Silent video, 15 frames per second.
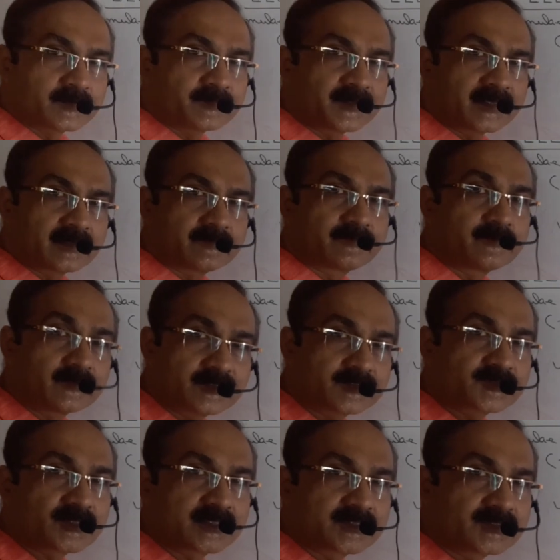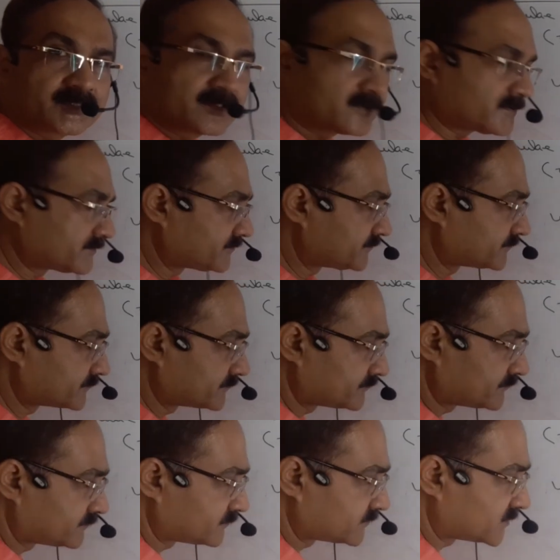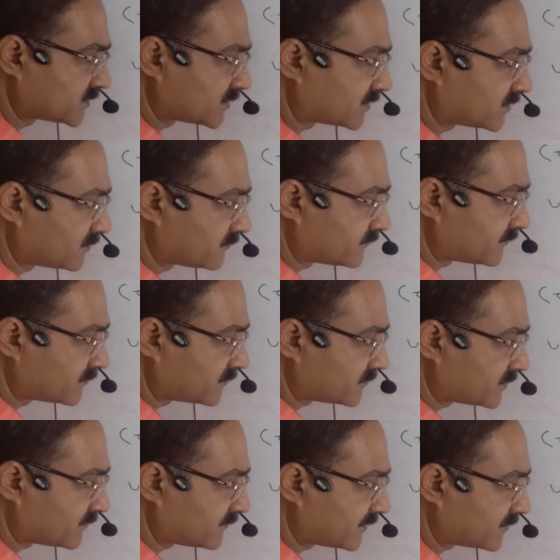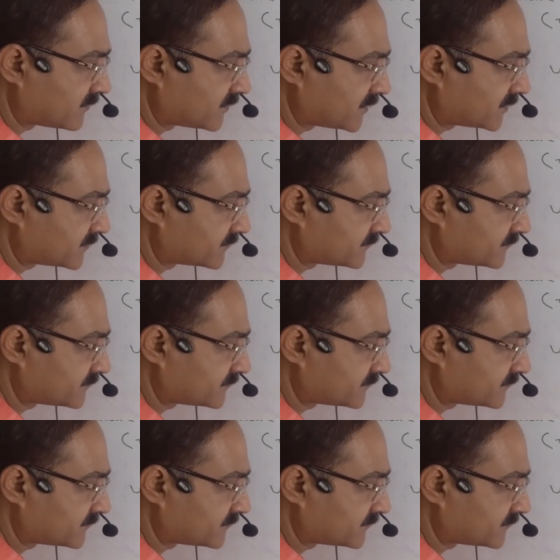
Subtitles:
we bring a fourth charge here, say Q4, if I call it.